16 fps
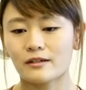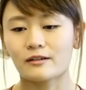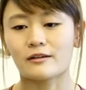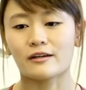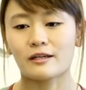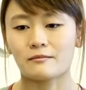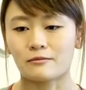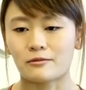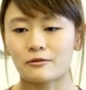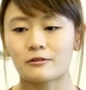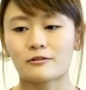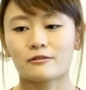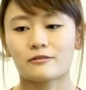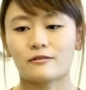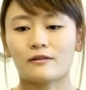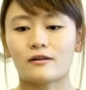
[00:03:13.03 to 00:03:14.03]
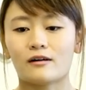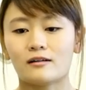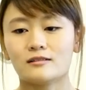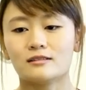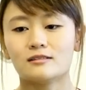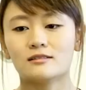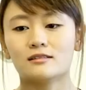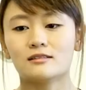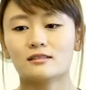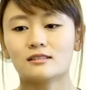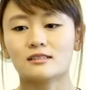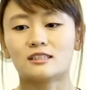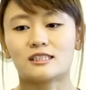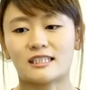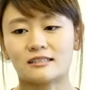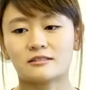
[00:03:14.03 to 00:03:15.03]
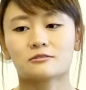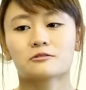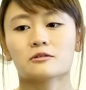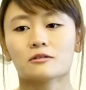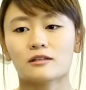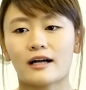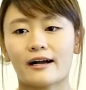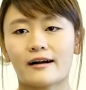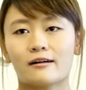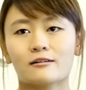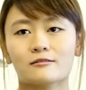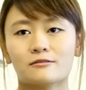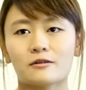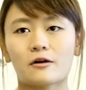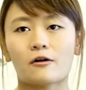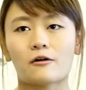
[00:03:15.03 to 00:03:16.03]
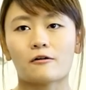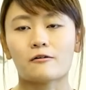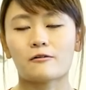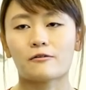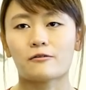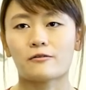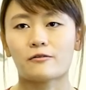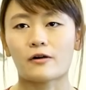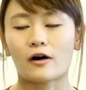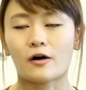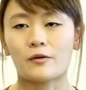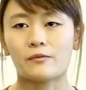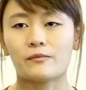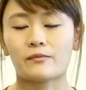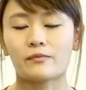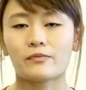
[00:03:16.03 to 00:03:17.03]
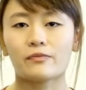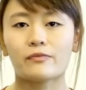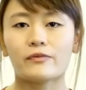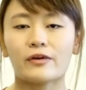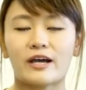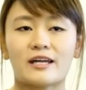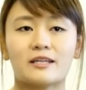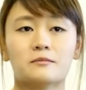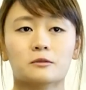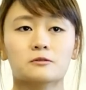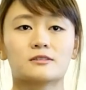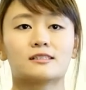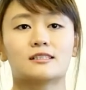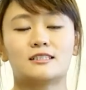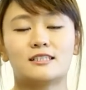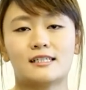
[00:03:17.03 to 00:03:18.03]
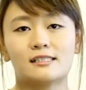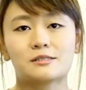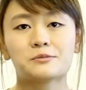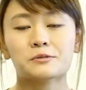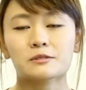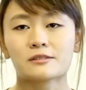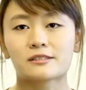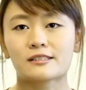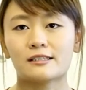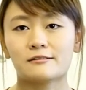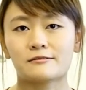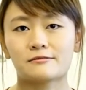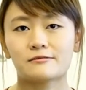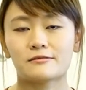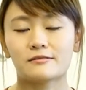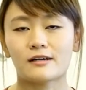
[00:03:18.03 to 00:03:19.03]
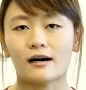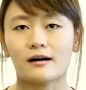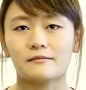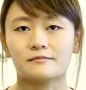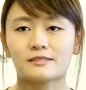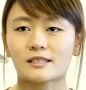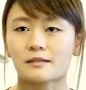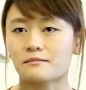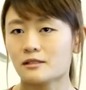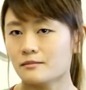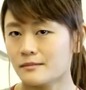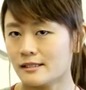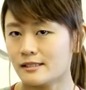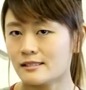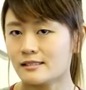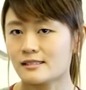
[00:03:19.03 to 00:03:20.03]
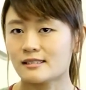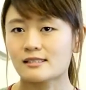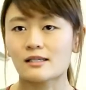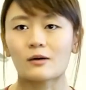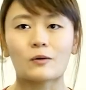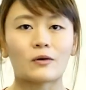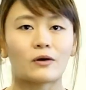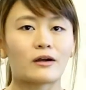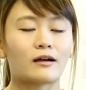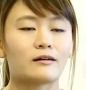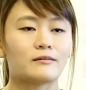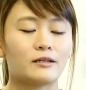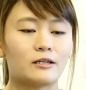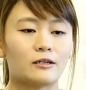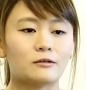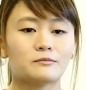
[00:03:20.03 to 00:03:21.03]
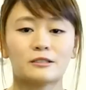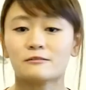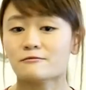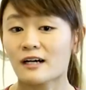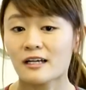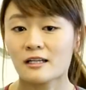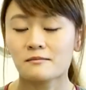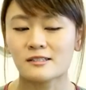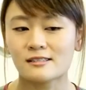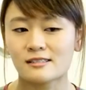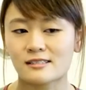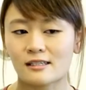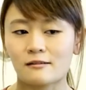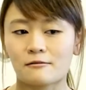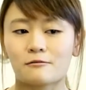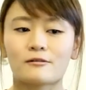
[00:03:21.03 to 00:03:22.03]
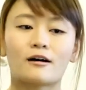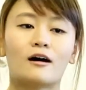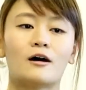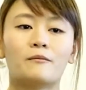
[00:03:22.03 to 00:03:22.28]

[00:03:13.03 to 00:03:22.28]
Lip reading: you know, improve the general health of the animals, such as we'll give supplements or, you know, B vitamins if